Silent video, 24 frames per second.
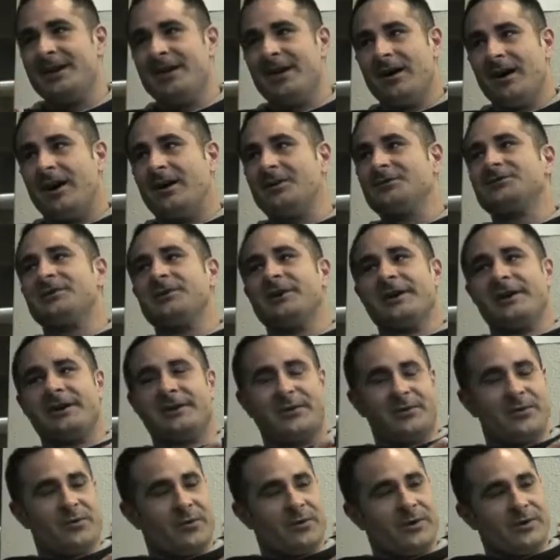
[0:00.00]
Alternator
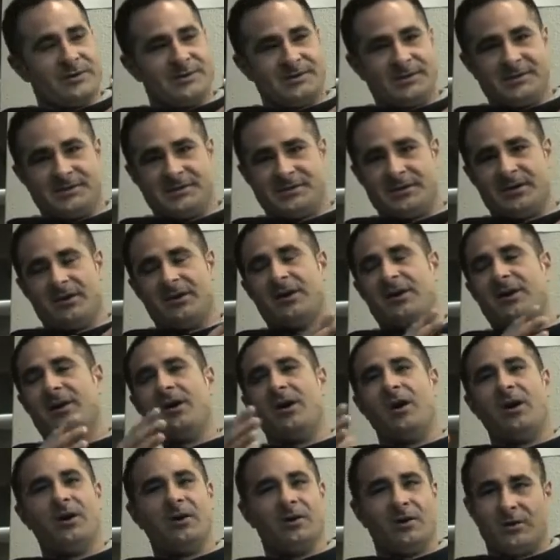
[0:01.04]
noise is
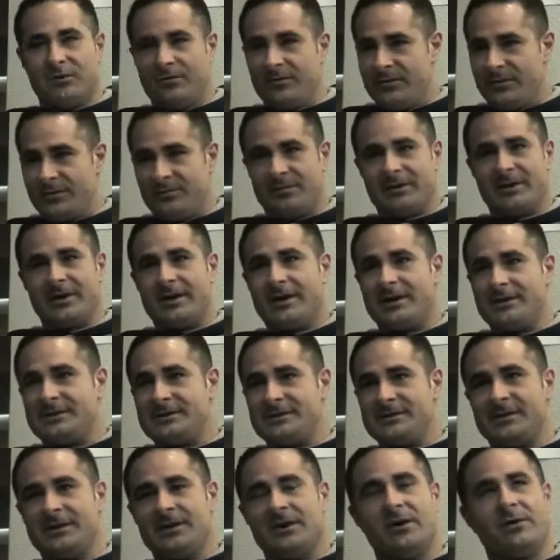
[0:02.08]
all over the place.
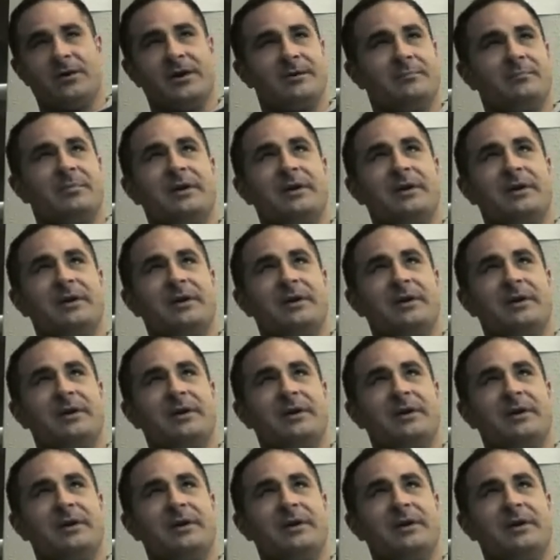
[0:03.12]
It